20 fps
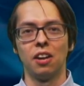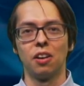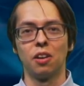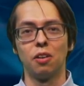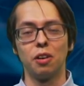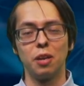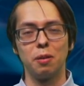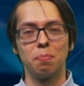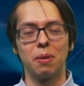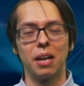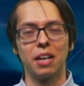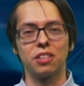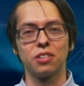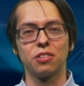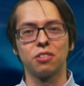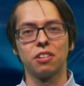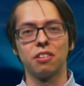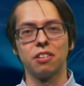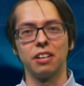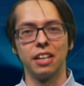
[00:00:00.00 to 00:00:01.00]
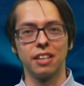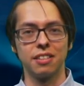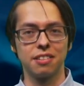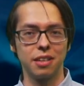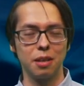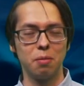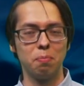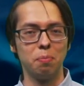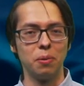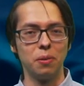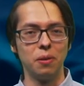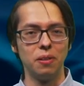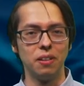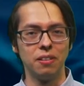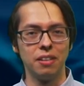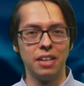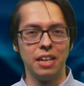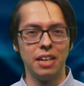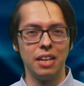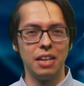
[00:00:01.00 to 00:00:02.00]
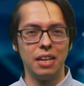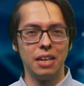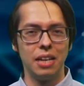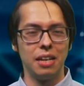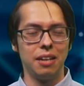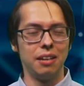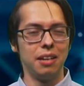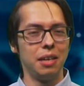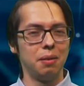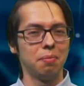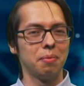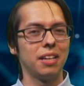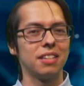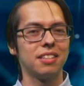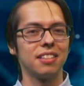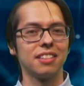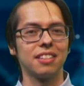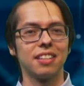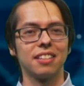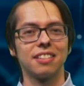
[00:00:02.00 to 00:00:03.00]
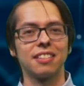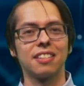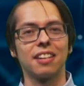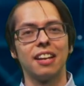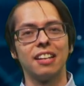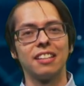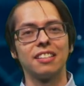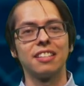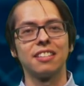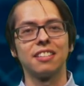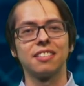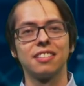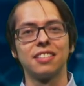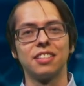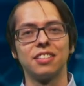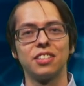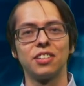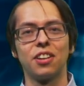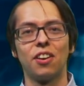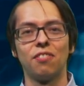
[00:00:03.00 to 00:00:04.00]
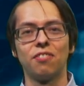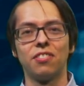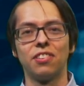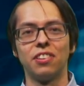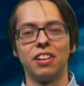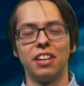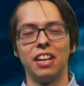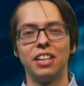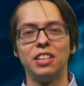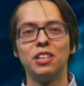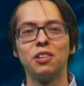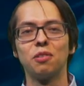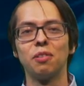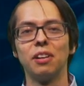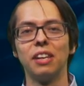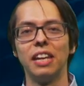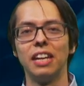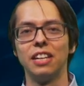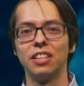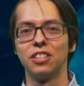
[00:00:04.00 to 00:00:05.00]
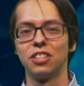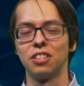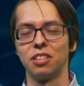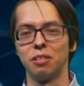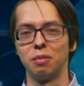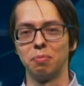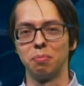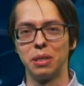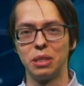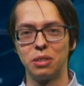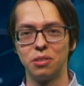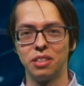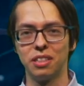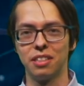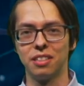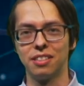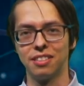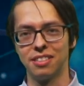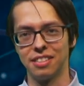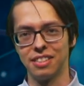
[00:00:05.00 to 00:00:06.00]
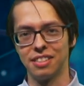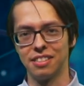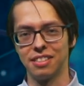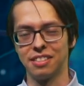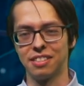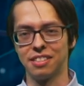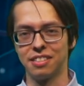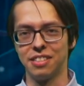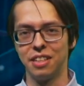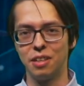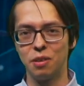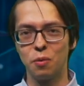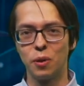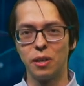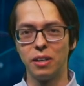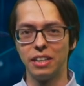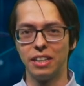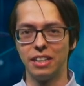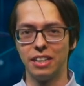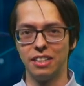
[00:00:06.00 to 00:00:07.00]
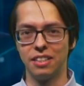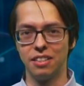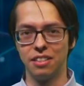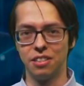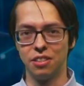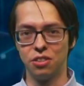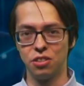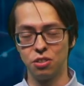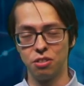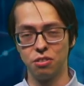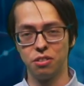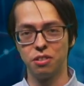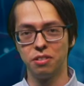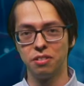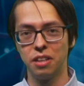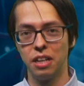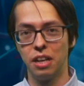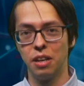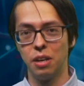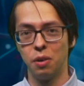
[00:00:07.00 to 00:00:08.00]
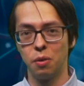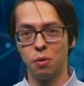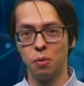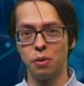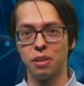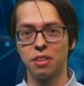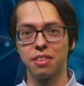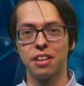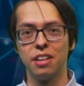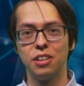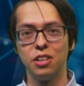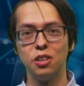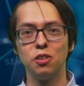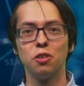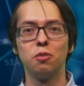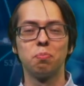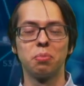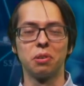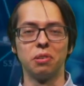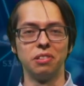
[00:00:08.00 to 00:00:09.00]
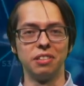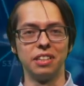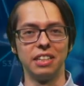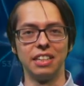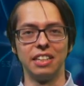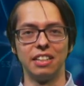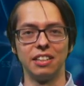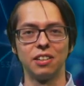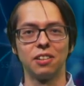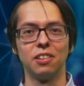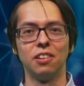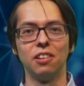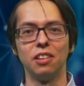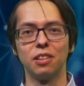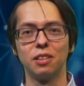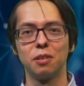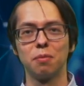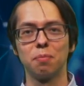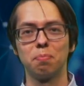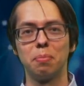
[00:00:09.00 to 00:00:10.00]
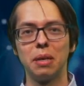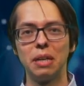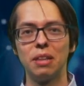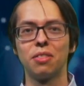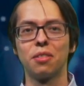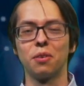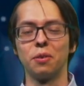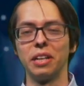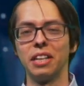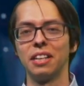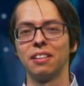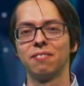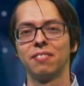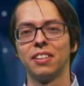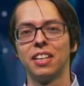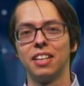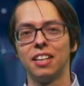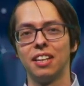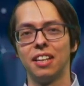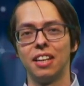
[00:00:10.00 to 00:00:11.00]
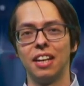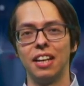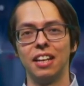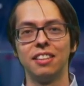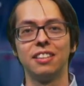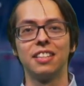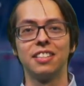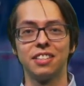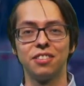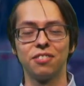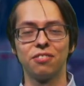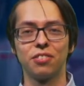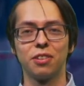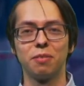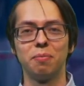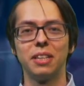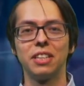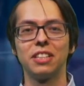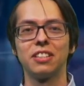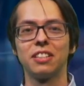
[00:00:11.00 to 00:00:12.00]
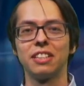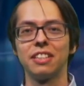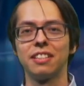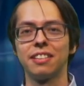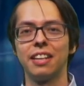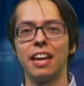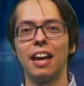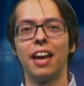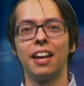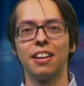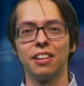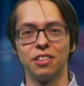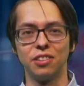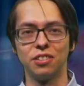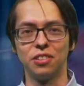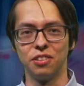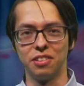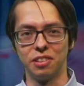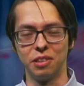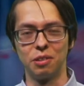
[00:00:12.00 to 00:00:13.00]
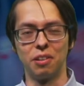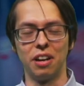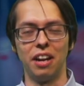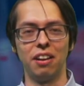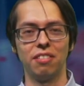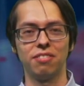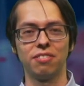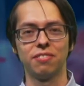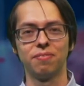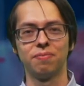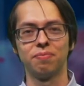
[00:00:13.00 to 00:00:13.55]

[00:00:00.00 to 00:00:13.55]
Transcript: Going back to our example, imagine that scientists discover a new relation between diseases D1 and D2 with a new protein called P3, and this information is added to the graph.